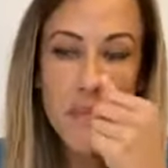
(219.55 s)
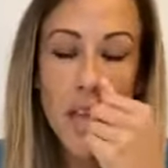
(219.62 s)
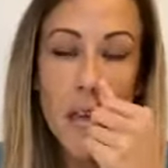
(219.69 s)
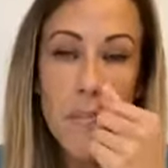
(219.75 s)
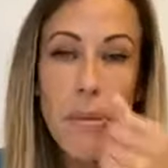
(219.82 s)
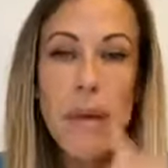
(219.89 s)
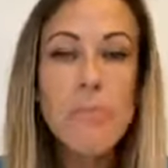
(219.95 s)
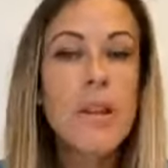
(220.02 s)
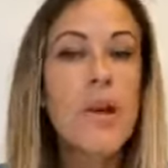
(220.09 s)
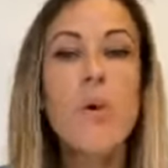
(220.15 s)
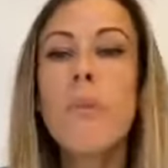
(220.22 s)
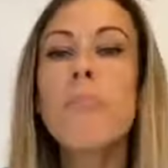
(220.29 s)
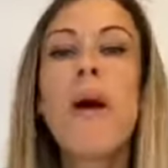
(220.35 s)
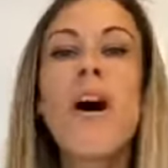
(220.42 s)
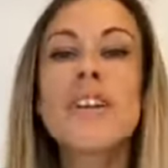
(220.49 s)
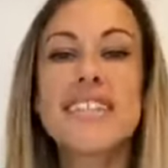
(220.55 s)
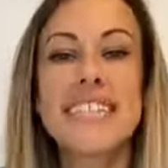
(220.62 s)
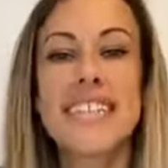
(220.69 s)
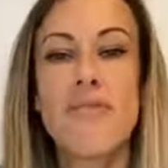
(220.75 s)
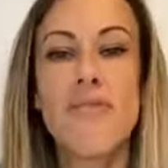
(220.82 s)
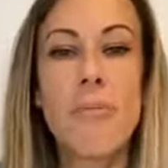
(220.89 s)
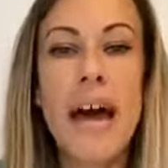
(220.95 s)
People who are
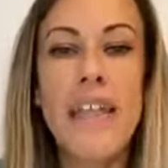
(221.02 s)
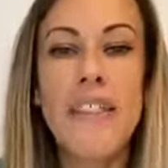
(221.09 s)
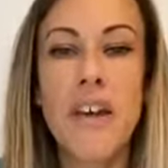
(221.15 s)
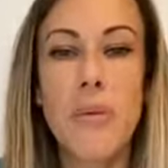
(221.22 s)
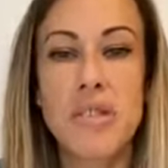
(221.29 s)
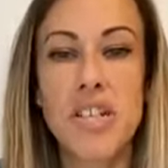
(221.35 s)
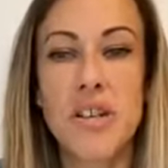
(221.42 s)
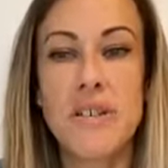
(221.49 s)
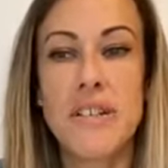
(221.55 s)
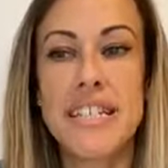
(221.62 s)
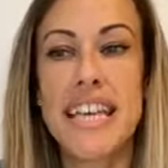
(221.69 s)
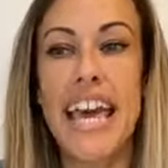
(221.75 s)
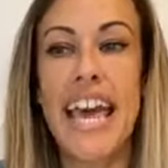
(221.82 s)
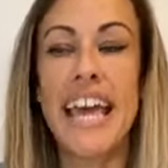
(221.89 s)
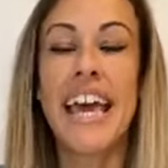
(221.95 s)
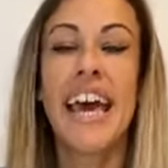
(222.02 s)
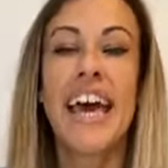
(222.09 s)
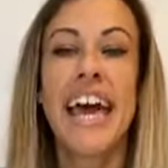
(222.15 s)
positive about the opportunity.